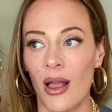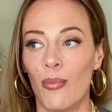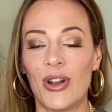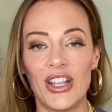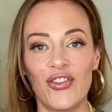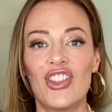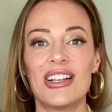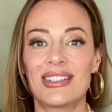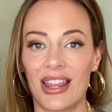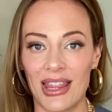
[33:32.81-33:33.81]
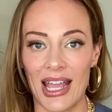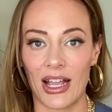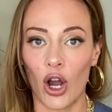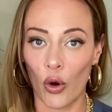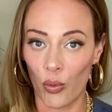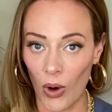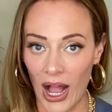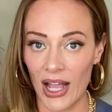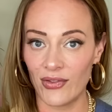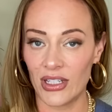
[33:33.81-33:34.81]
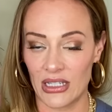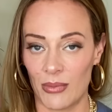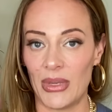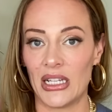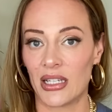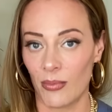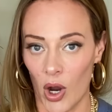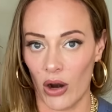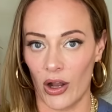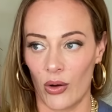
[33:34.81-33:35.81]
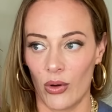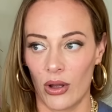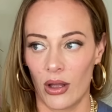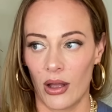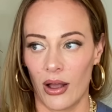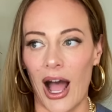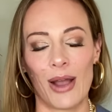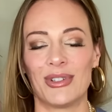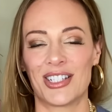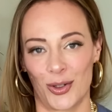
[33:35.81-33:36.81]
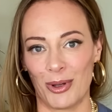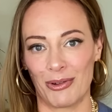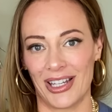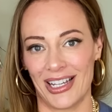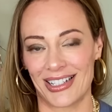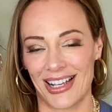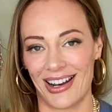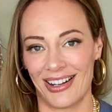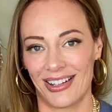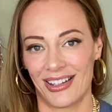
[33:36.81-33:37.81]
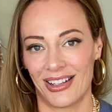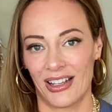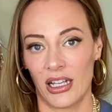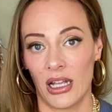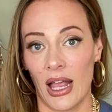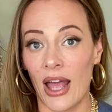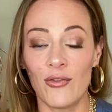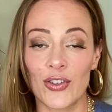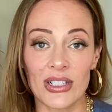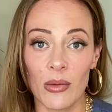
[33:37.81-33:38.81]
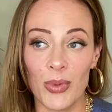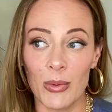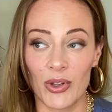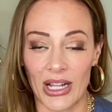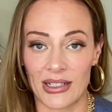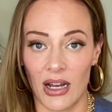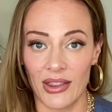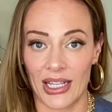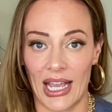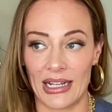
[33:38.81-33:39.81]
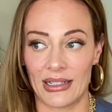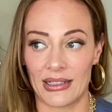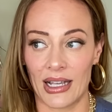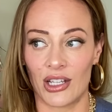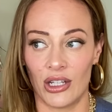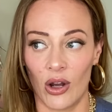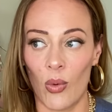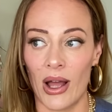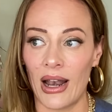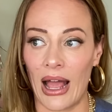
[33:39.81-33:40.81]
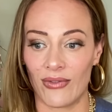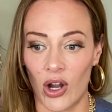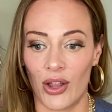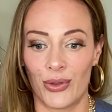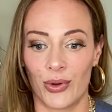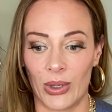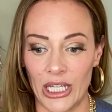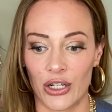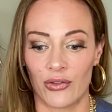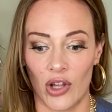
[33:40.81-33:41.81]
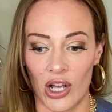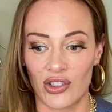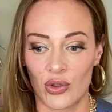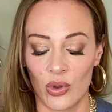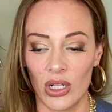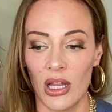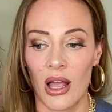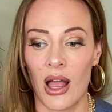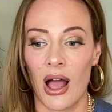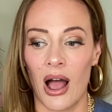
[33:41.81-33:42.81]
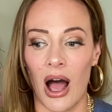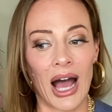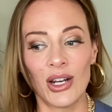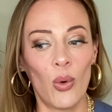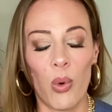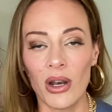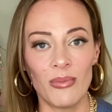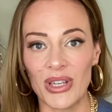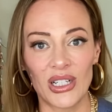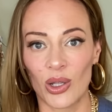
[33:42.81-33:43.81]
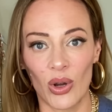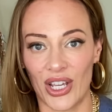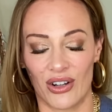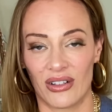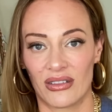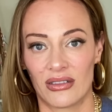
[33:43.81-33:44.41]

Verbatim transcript: but if this thing arrived to me tomorrow, I would still be really excited. And for some people, that's not the case. It's like, you know what? I've gone through a year of law school. I don't want to be a lawyer.